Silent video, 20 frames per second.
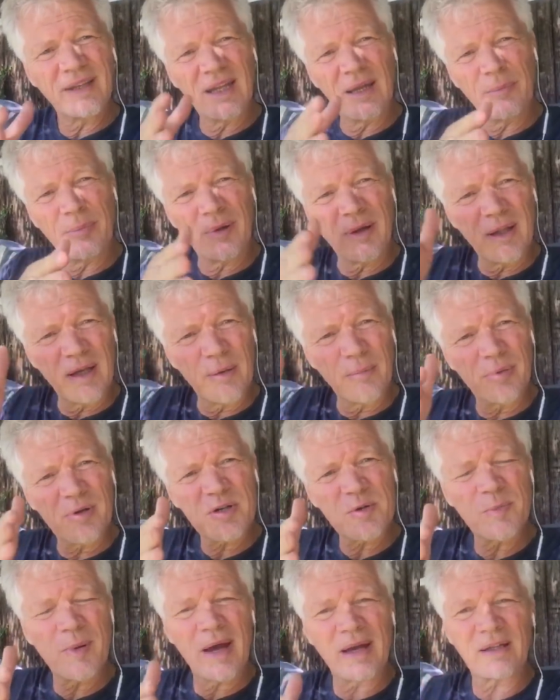keeping it in
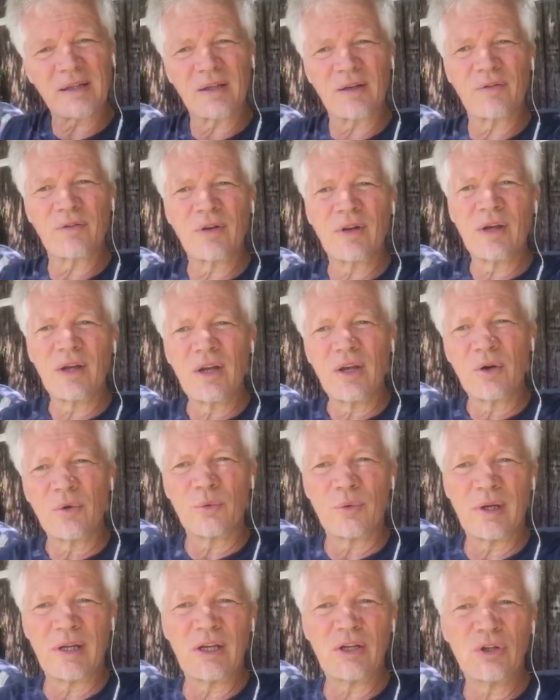perspective,
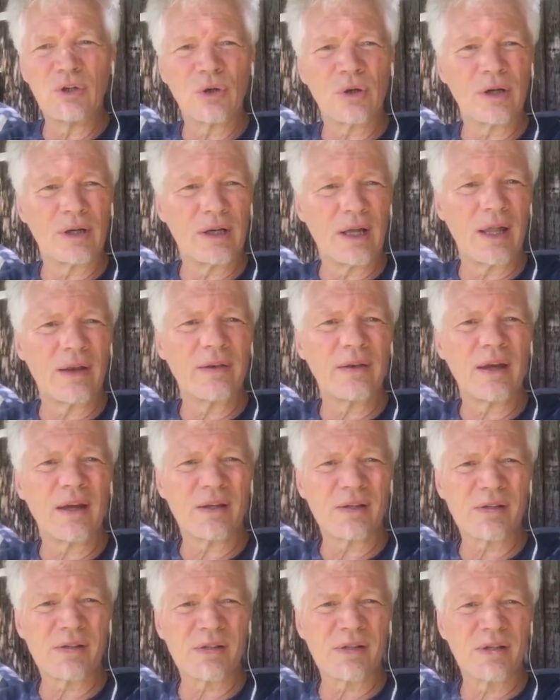read
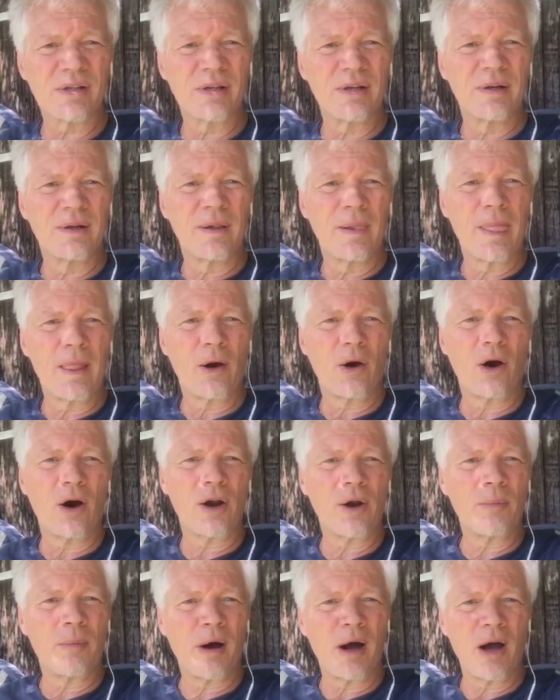Yogananda's
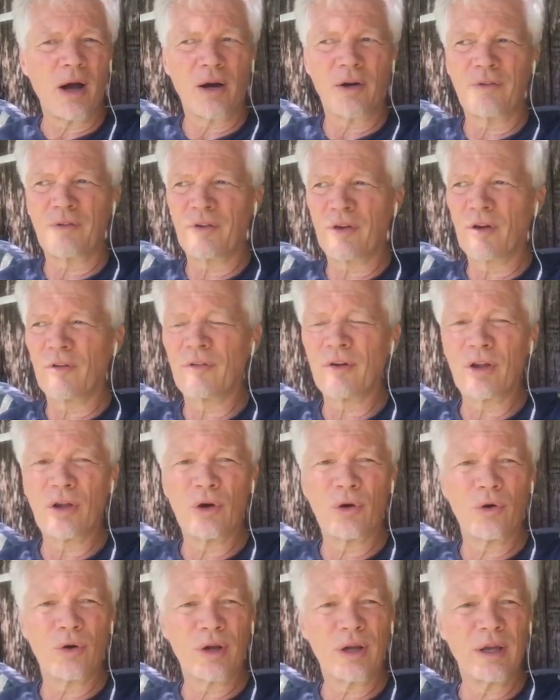Autobiography of a
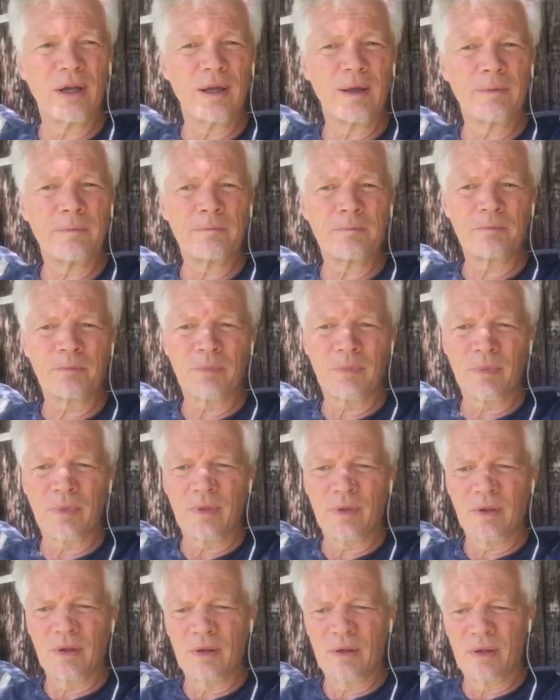Yogi,
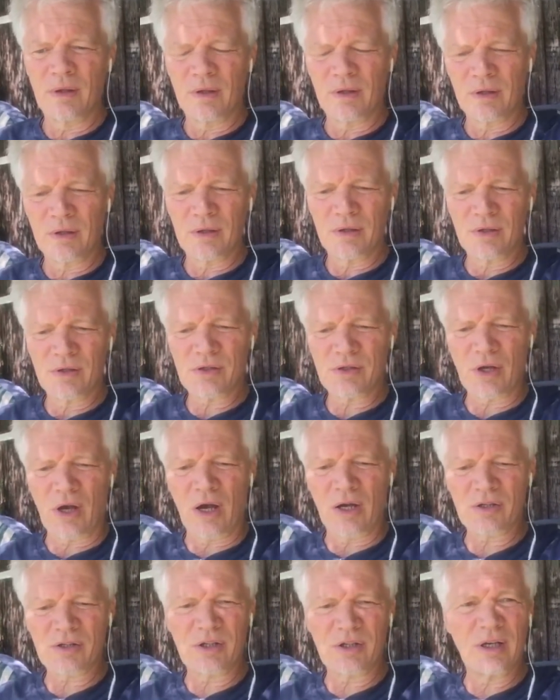
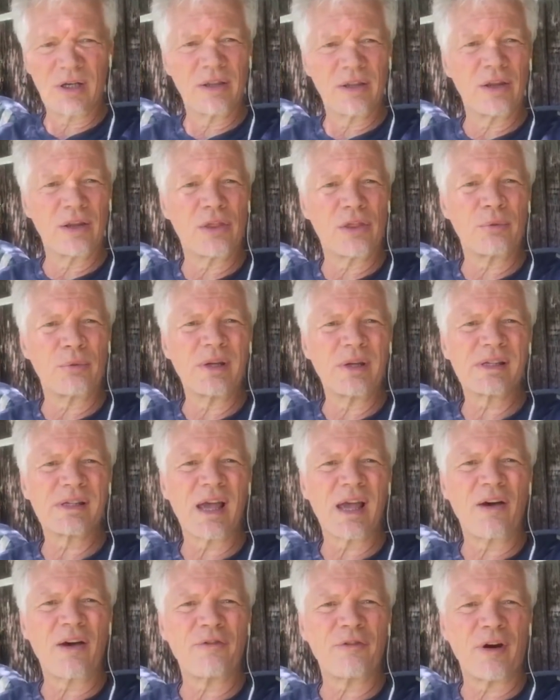Sasi and the Three
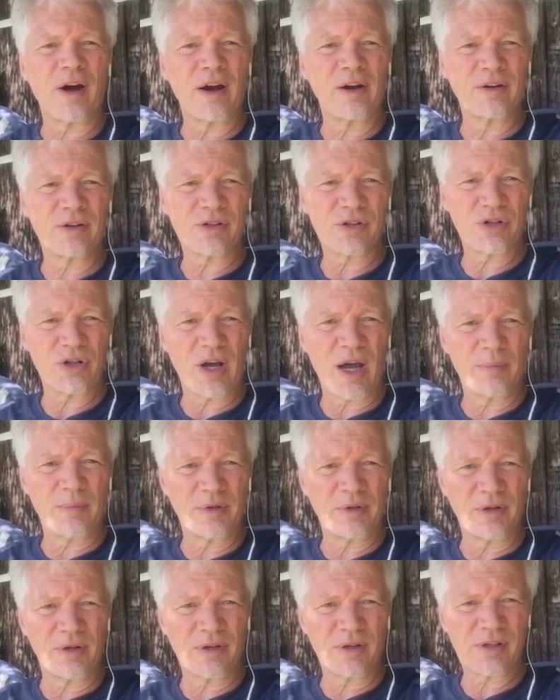Sapphires
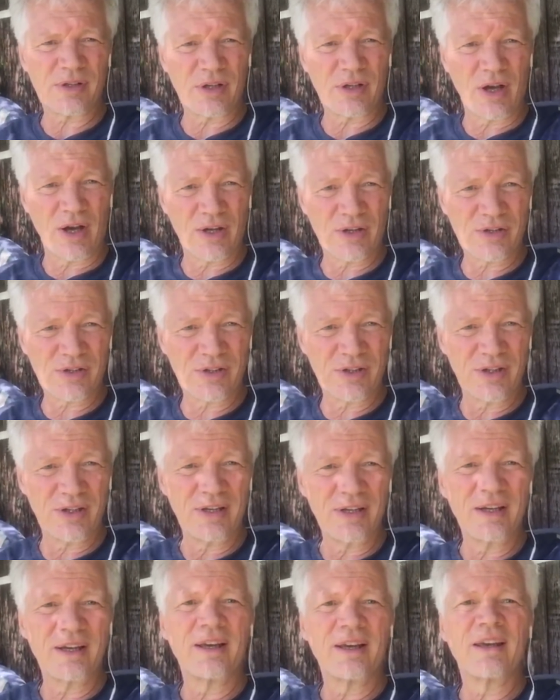chapter.
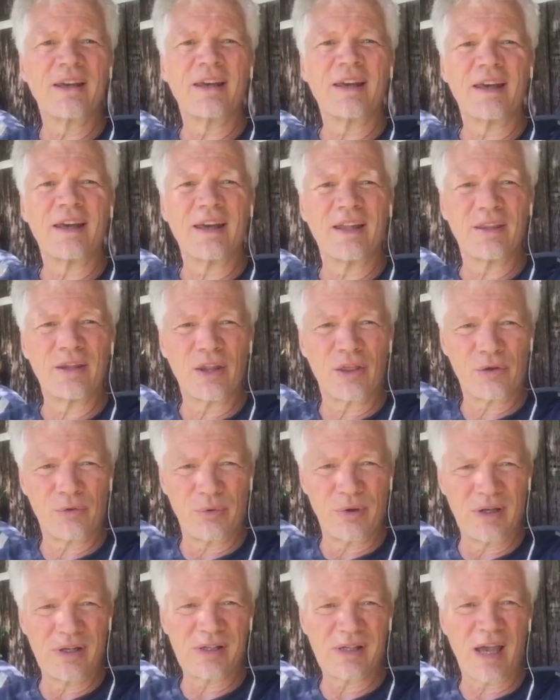Sasi and the
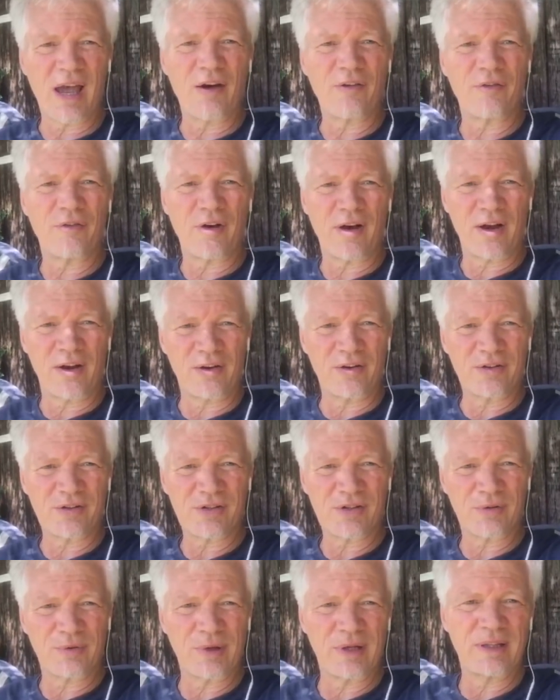Three Sapphires.
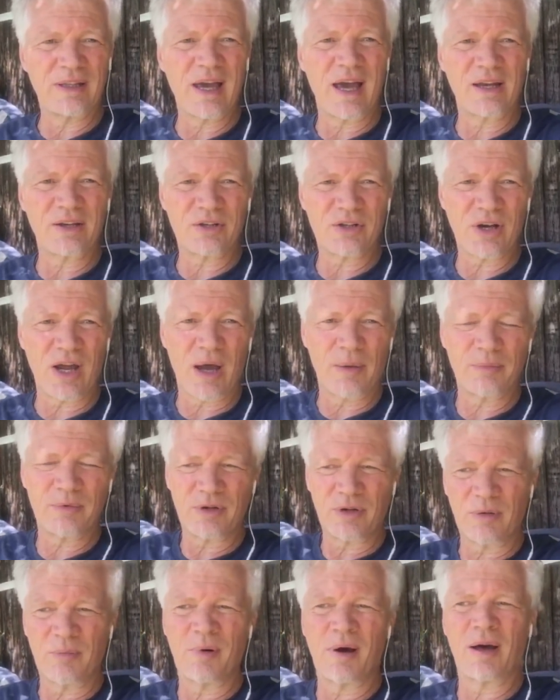Read that
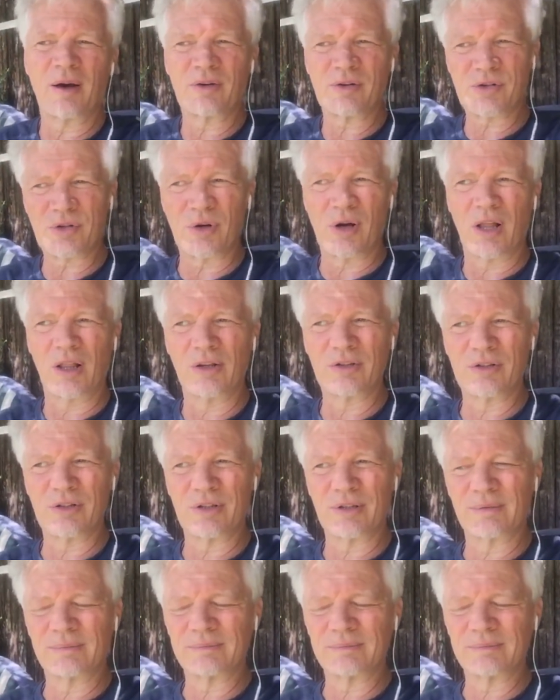chapter about astrology.